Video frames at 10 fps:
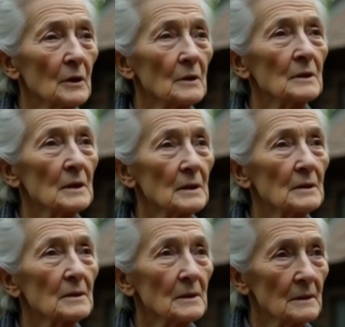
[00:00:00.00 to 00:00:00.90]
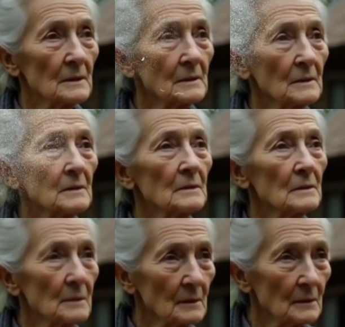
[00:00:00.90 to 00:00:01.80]
They all patted his
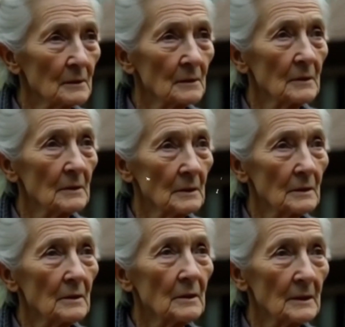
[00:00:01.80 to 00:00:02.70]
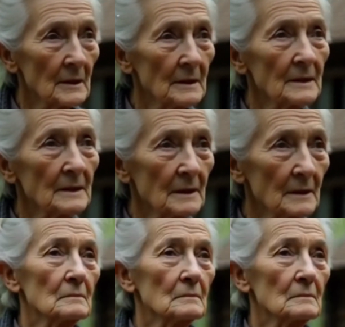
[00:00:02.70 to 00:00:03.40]
back and thanked him at church.